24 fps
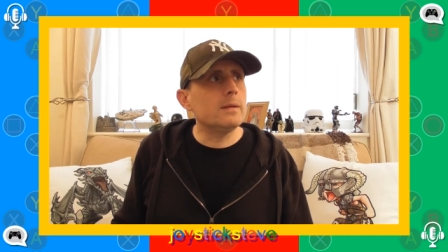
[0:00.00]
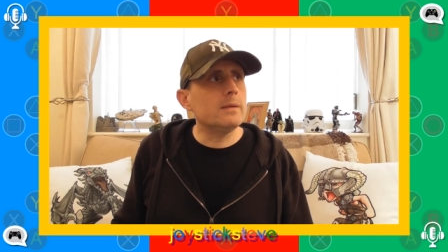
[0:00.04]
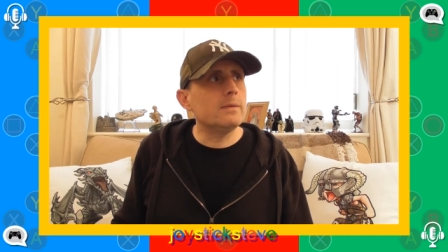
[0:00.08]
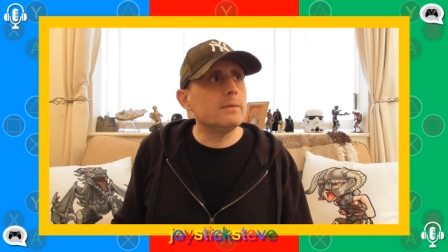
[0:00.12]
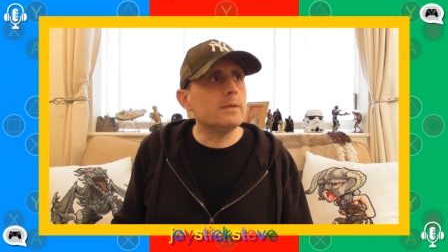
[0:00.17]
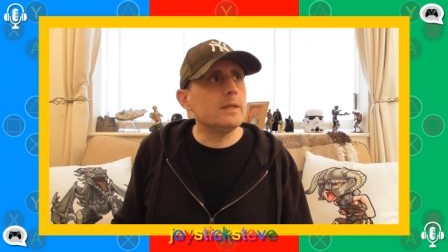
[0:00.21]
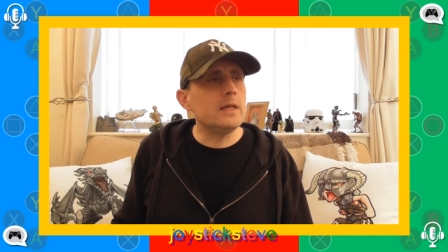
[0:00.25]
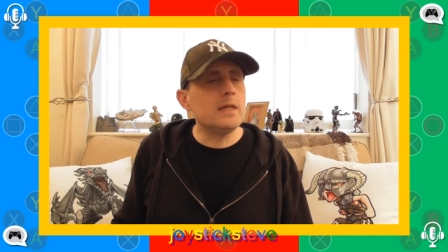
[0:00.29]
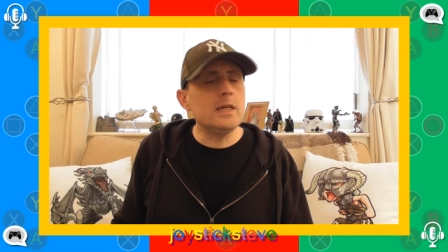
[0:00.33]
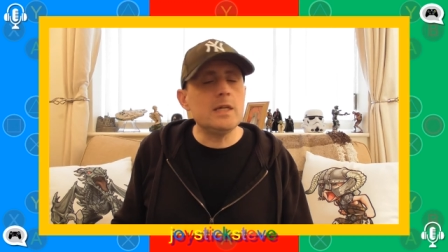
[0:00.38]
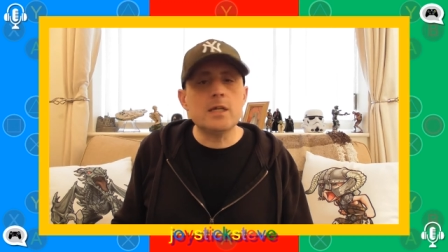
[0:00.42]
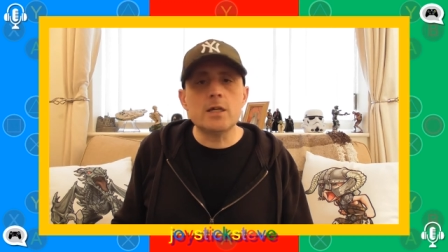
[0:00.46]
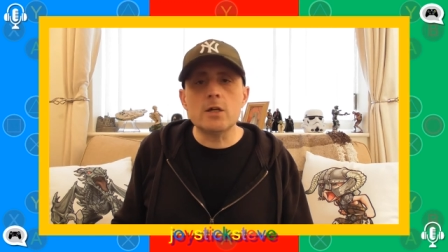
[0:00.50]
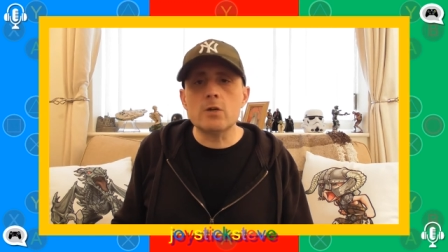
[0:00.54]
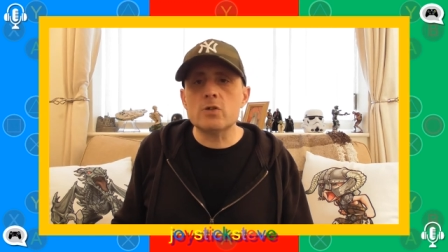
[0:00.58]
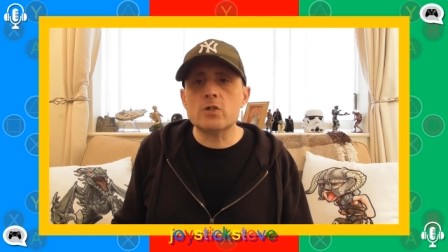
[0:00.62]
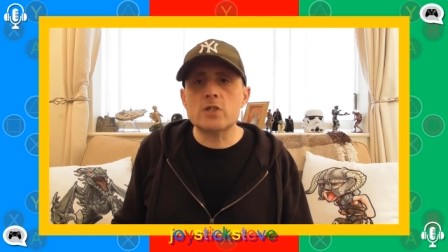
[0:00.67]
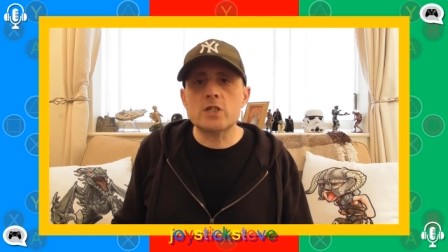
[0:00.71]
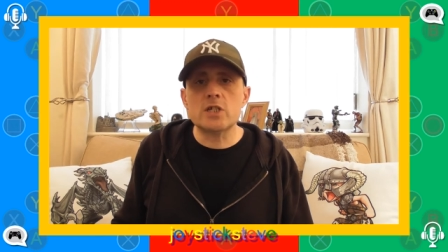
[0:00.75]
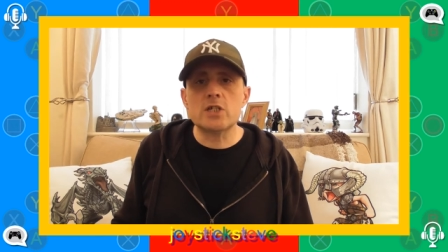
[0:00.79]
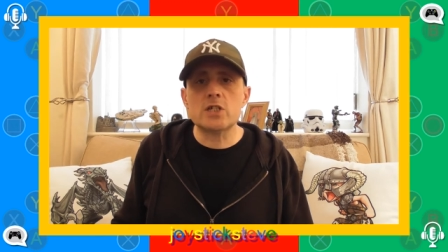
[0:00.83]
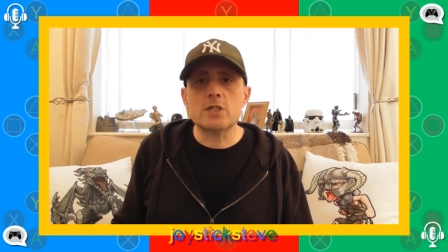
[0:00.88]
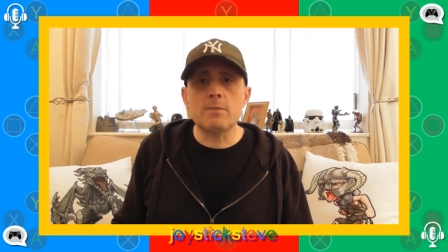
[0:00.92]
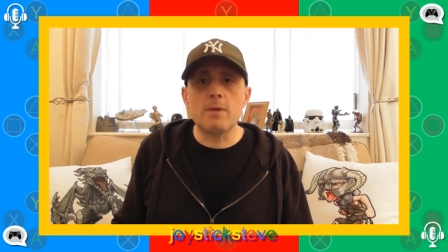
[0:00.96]
the
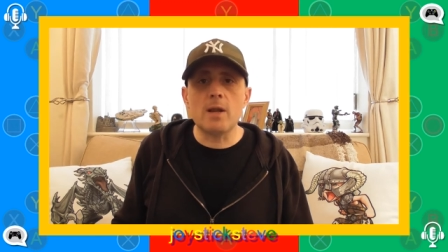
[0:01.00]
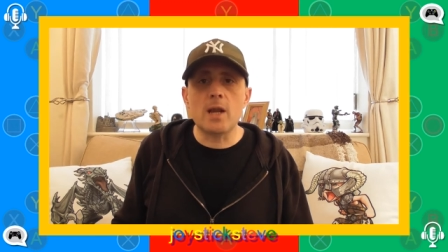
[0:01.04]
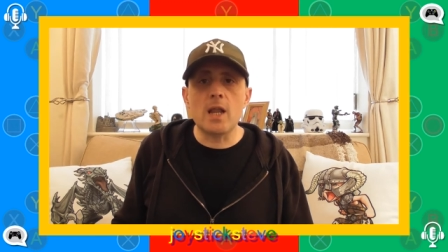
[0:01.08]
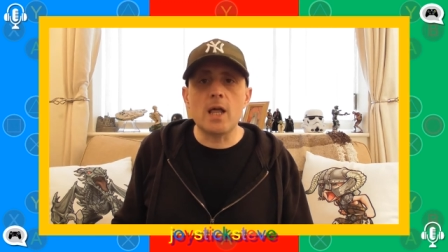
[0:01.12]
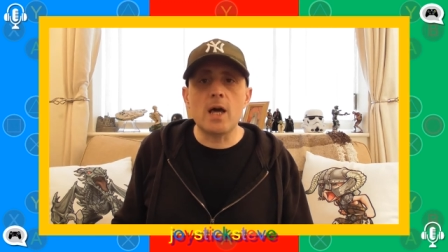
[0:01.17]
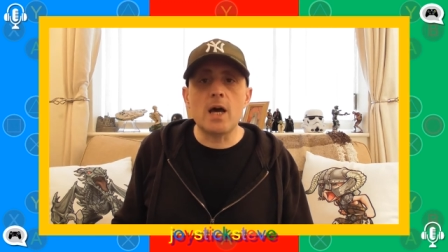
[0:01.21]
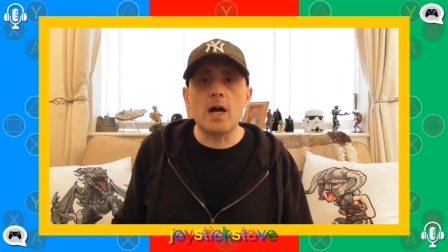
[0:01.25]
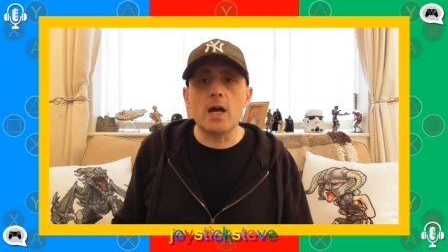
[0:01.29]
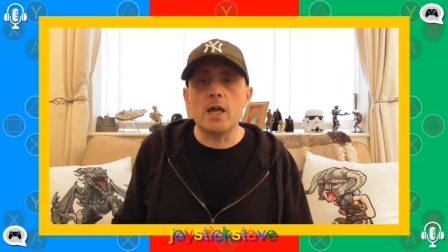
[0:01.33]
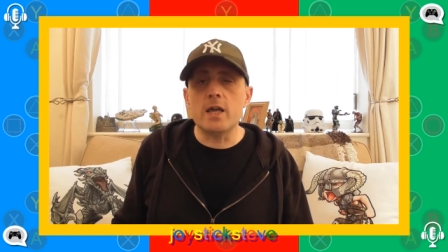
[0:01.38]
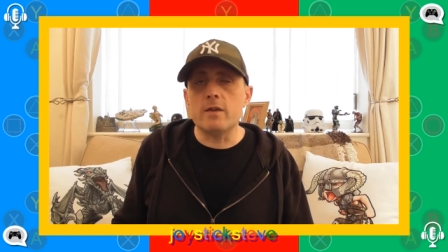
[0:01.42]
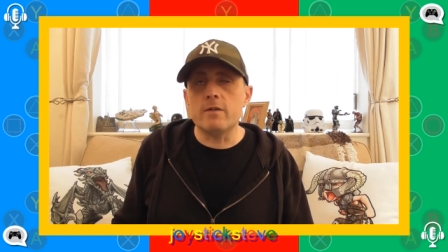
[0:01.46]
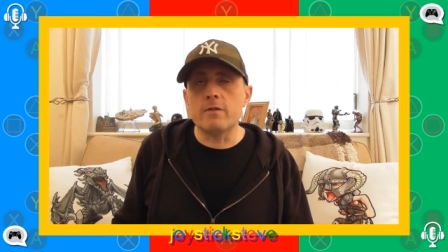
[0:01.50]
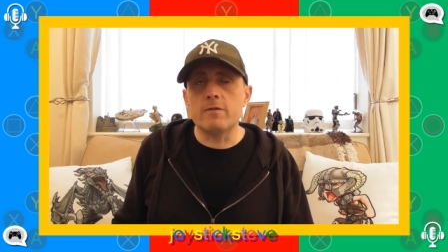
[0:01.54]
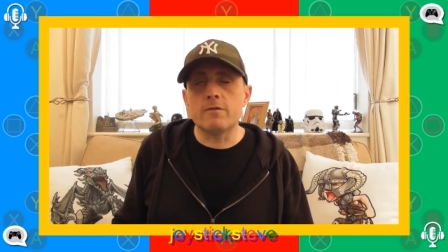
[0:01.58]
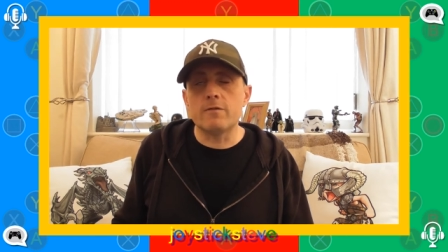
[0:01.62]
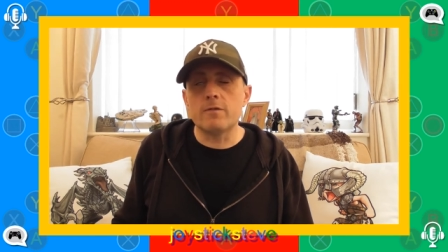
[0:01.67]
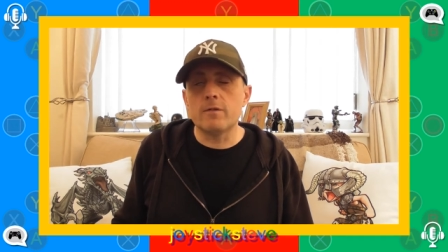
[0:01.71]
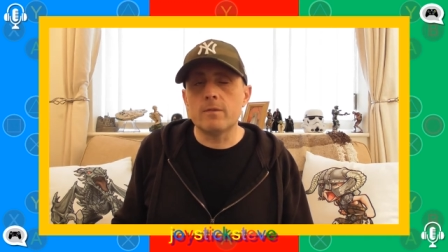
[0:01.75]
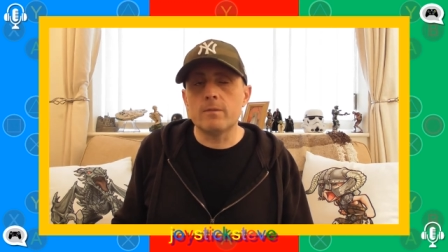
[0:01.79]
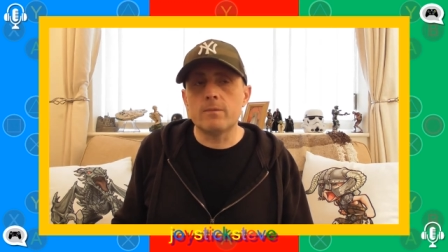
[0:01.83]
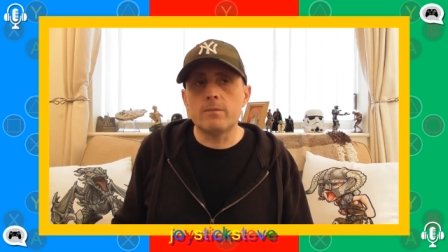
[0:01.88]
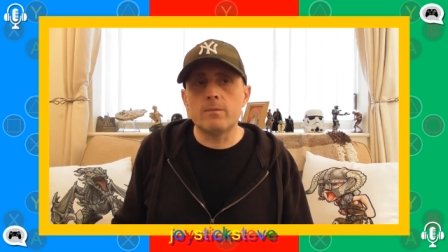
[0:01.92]
ecosystem alive